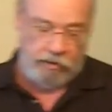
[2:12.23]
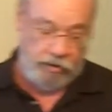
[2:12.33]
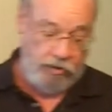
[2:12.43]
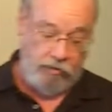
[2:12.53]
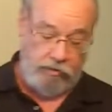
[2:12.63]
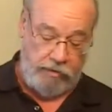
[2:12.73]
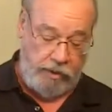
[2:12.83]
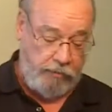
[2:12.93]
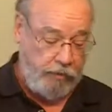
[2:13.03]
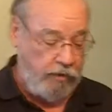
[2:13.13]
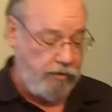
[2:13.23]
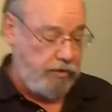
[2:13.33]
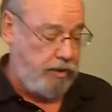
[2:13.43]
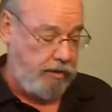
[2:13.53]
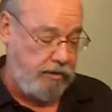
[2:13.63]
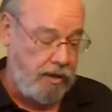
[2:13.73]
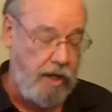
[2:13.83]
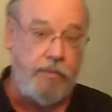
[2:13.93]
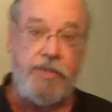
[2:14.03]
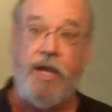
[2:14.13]
So keep those
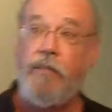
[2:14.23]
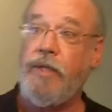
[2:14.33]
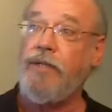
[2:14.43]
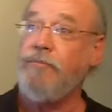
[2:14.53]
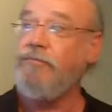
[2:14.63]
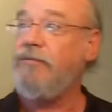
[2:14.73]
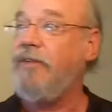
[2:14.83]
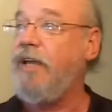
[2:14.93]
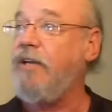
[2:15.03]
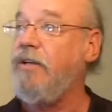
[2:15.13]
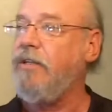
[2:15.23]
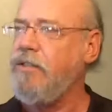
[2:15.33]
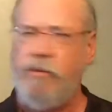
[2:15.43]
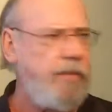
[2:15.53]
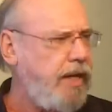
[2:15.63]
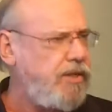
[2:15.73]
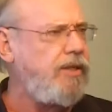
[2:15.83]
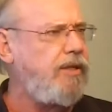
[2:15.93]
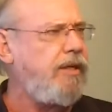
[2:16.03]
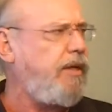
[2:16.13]
psalms coming, and isn't it
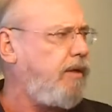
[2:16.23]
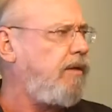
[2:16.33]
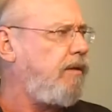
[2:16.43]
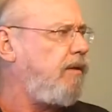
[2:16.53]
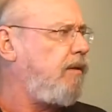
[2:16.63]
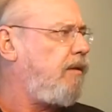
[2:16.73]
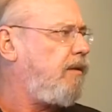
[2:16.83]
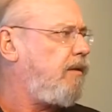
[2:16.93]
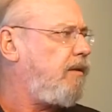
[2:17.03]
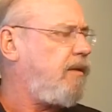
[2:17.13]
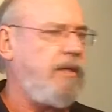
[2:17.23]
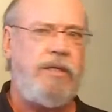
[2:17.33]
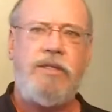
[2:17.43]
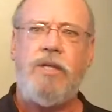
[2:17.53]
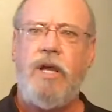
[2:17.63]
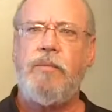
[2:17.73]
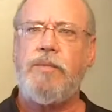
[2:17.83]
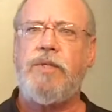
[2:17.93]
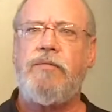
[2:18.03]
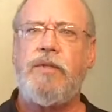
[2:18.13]
amazing to hear the
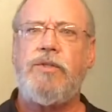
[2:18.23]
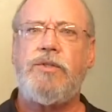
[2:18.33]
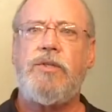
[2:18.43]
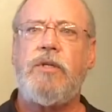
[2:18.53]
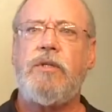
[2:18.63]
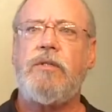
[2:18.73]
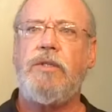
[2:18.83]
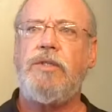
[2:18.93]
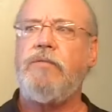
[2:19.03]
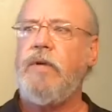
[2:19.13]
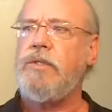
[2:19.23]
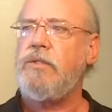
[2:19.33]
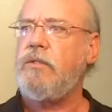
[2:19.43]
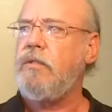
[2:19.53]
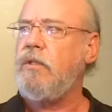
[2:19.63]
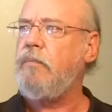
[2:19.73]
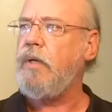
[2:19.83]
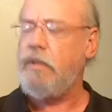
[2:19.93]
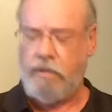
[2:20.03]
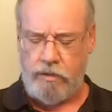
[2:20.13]
psalms of each of us little
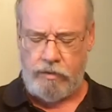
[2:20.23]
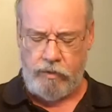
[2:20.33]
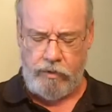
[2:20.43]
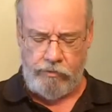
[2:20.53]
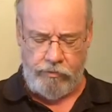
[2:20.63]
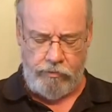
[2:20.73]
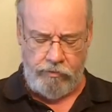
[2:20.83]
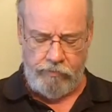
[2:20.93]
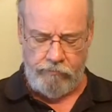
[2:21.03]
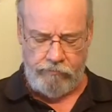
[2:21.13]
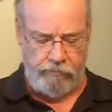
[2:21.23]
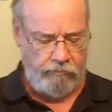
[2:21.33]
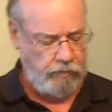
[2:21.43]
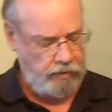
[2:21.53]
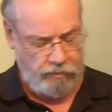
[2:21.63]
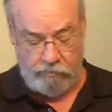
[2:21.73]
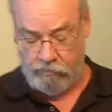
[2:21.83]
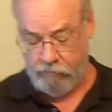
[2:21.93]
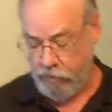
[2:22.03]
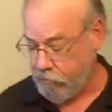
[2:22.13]
by little as we go through? It's
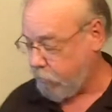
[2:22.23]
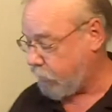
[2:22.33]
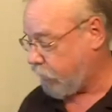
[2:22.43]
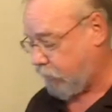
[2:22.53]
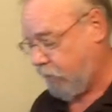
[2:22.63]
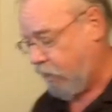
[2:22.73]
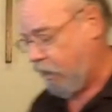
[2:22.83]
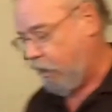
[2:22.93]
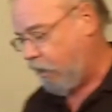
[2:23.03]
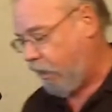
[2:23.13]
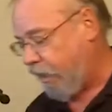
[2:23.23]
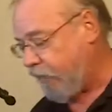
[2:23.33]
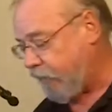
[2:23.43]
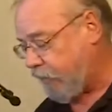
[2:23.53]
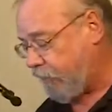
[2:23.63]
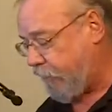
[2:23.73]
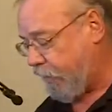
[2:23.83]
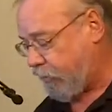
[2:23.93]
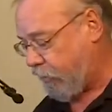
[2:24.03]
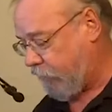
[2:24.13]
pretty amazing. I have a
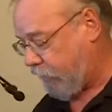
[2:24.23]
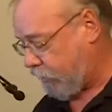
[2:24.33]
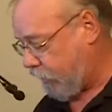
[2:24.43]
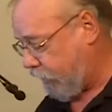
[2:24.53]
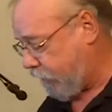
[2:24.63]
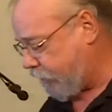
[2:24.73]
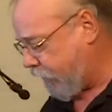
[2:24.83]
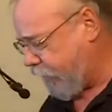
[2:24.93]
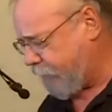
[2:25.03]
confession to make today.